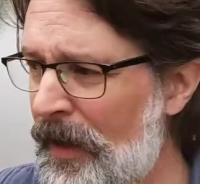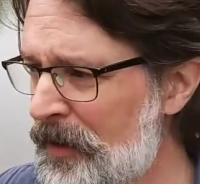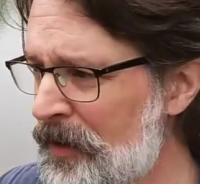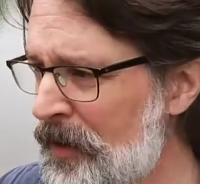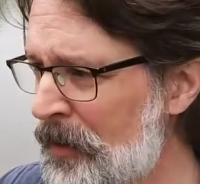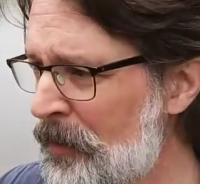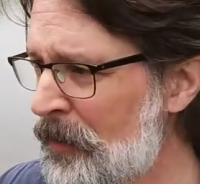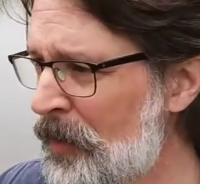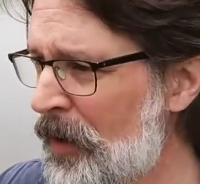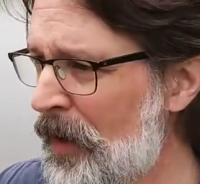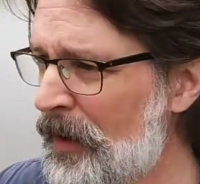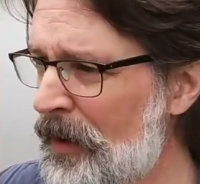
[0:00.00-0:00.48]
I
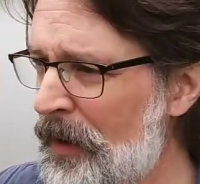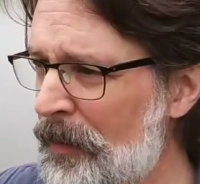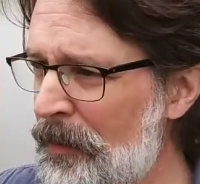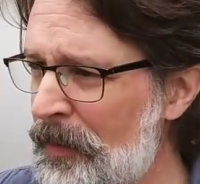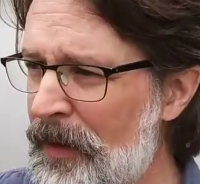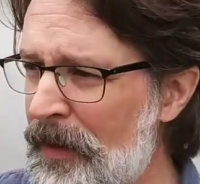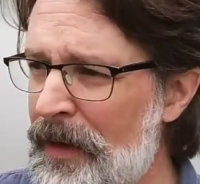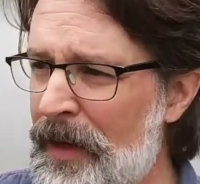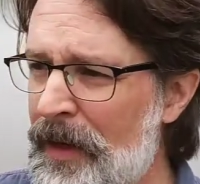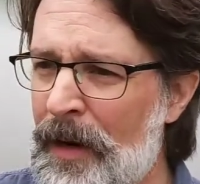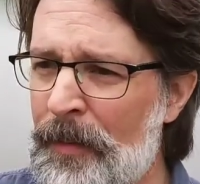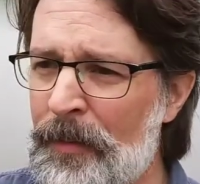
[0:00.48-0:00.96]
actually brought it
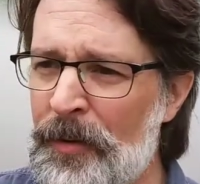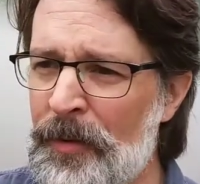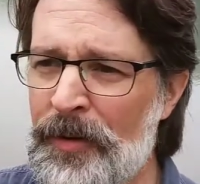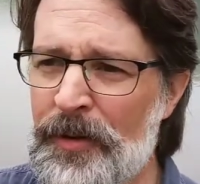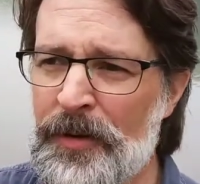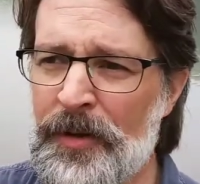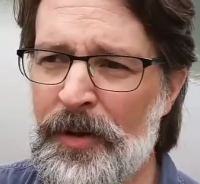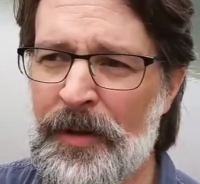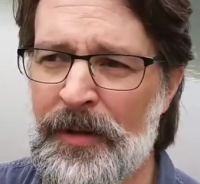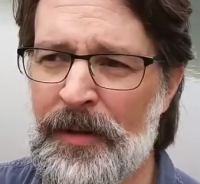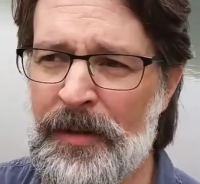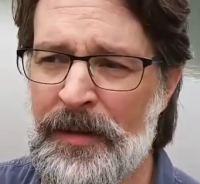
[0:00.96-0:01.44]
up to the
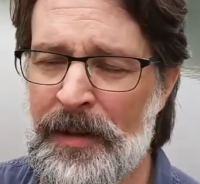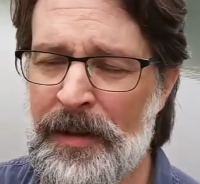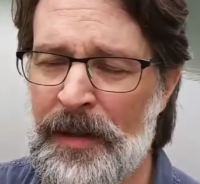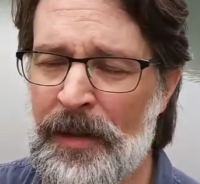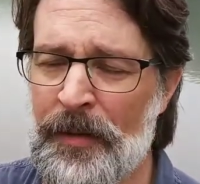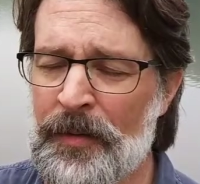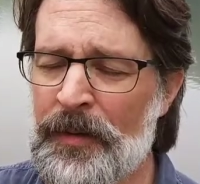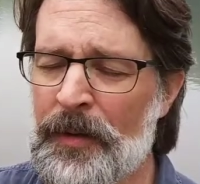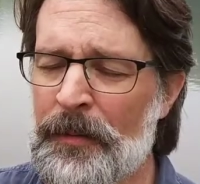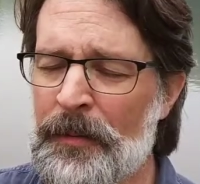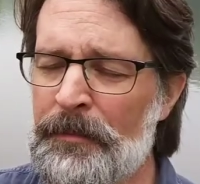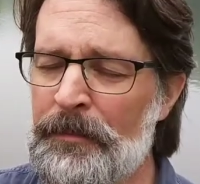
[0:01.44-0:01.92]
camera so you could
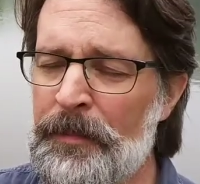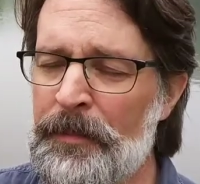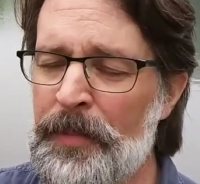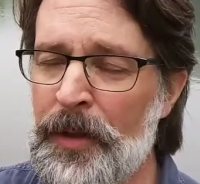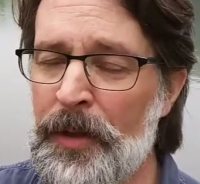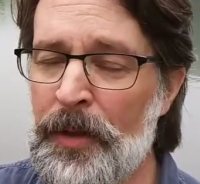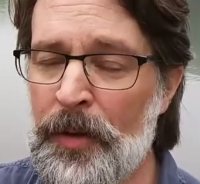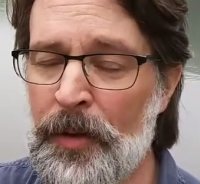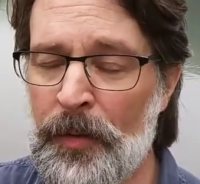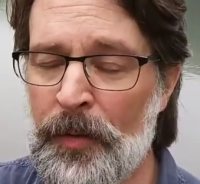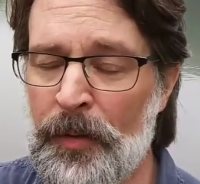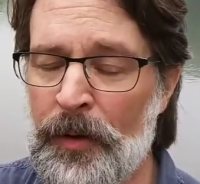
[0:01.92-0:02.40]
see it was a
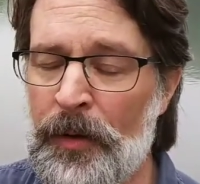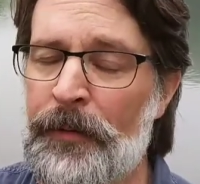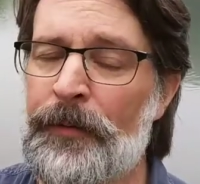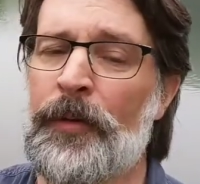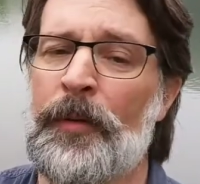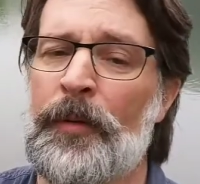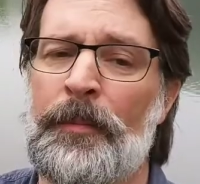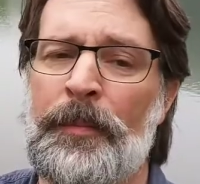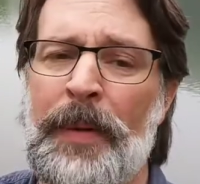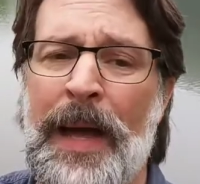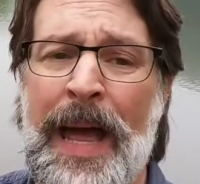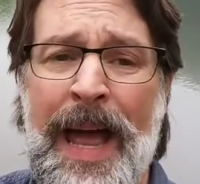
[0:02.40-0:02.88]

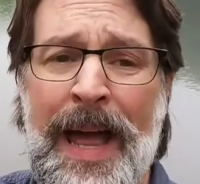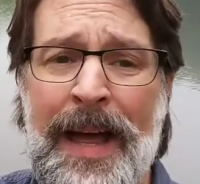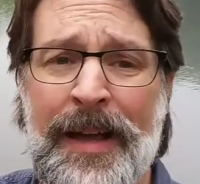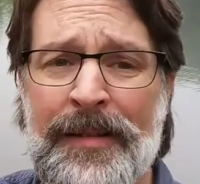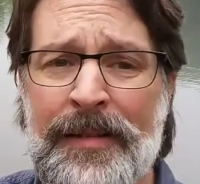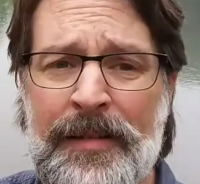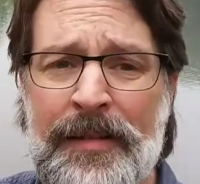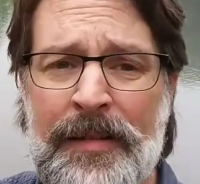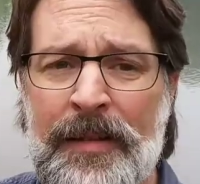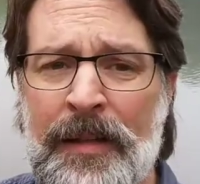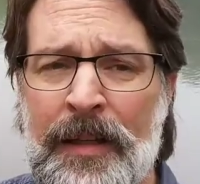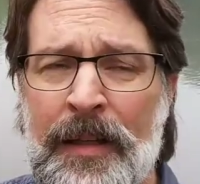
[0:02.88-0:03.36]
beautiful
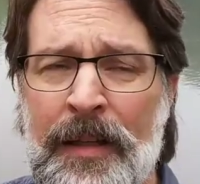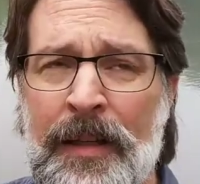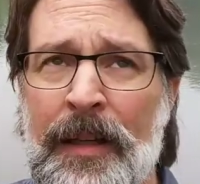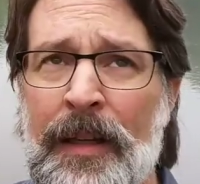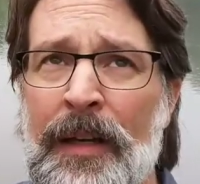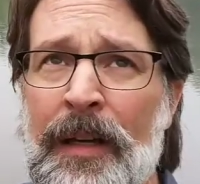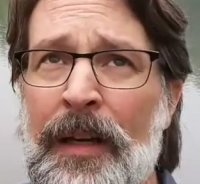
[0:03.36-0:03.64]
bass.